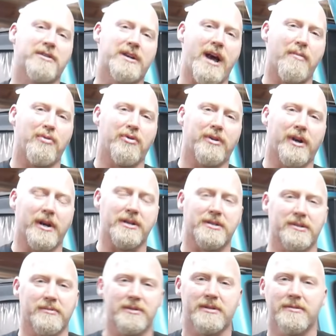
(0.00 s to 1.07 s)
Taboo
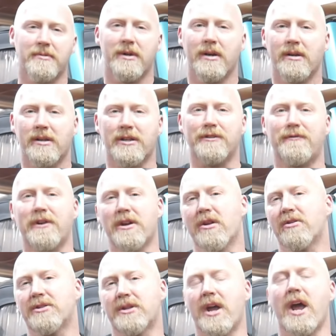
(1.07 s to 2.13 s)
Customs. This
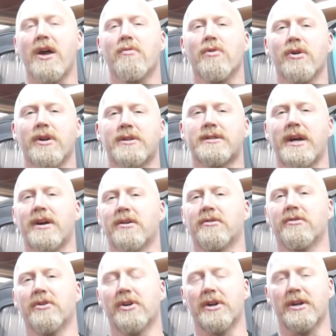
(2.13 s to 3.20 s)
video today we're going to take a
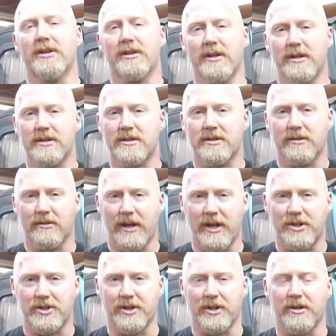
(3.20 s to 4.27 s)
look at the
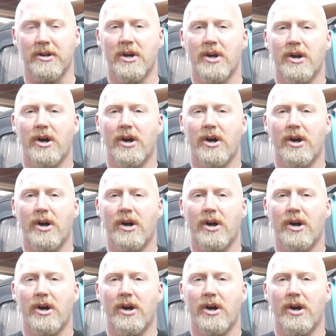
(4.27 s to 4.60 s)
installation